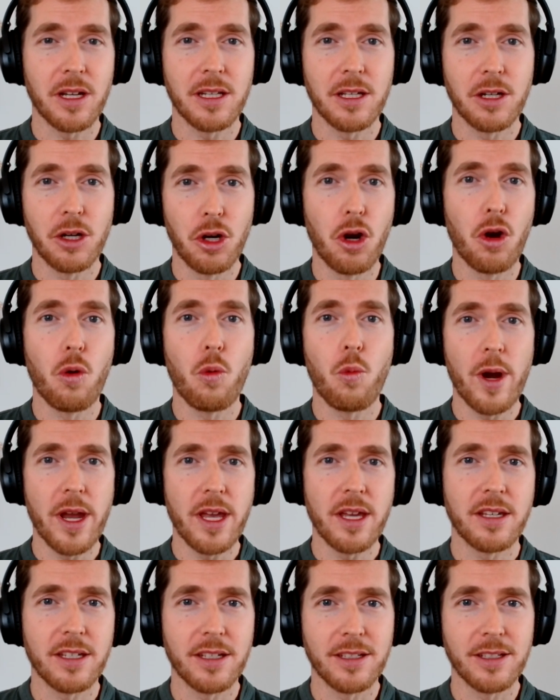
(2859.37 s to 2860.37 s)
They're
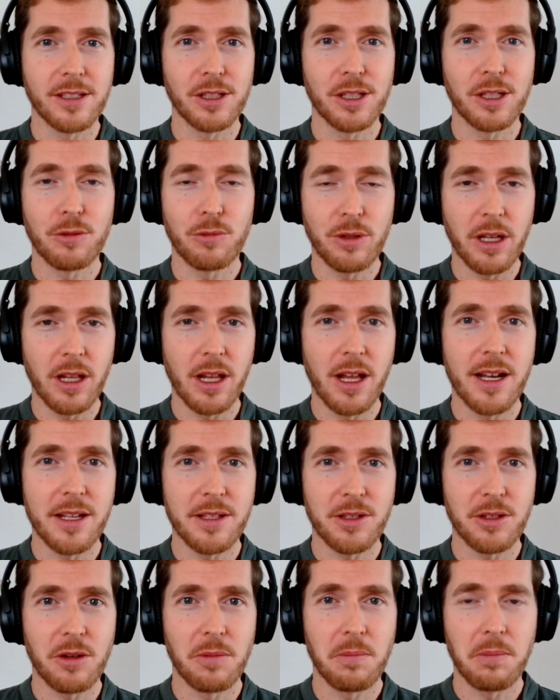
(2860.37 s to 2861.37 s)
awakened, they
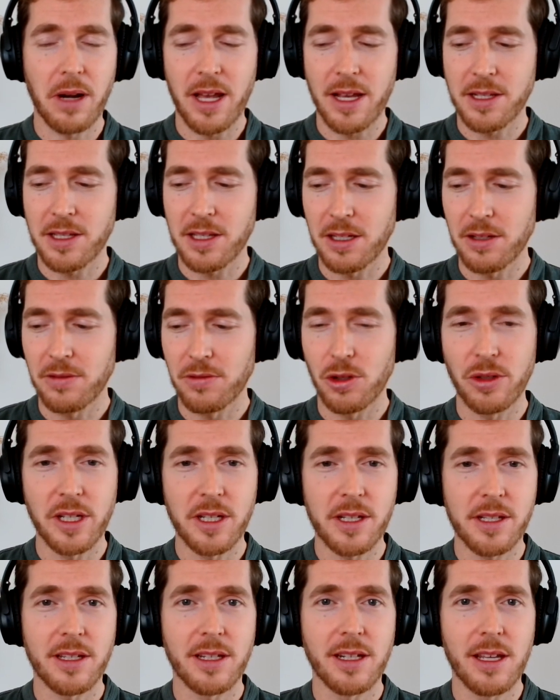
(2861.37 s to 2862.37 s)
realize the complexity of all
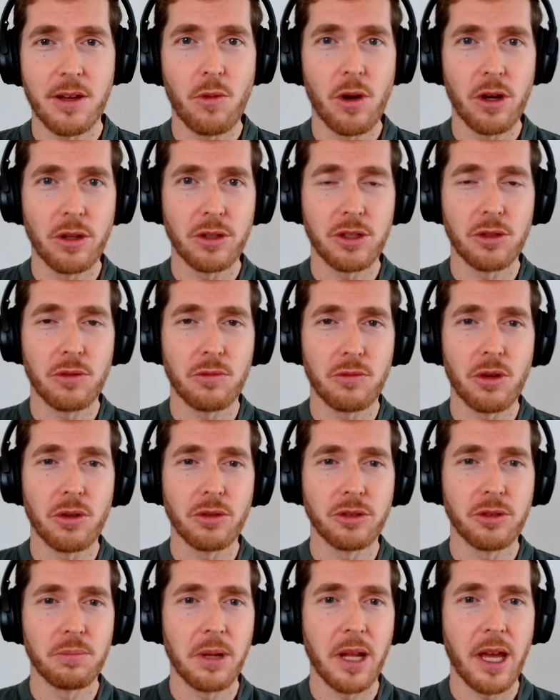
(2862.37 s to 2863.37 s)
this, and they want a role
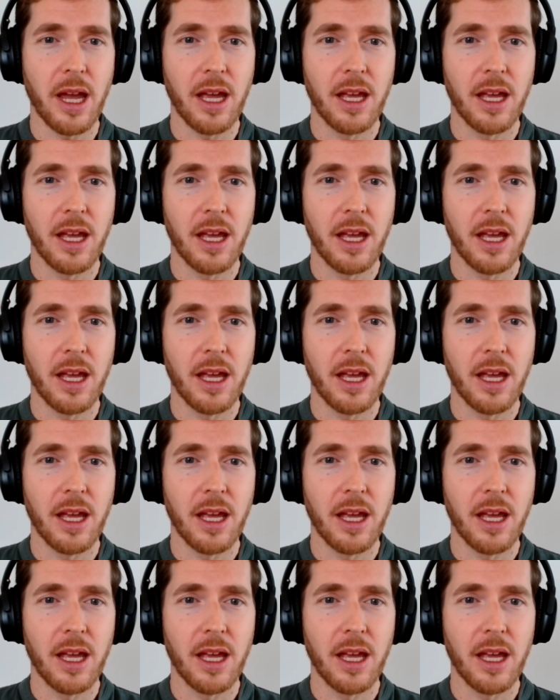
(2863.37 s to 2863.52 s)
to play.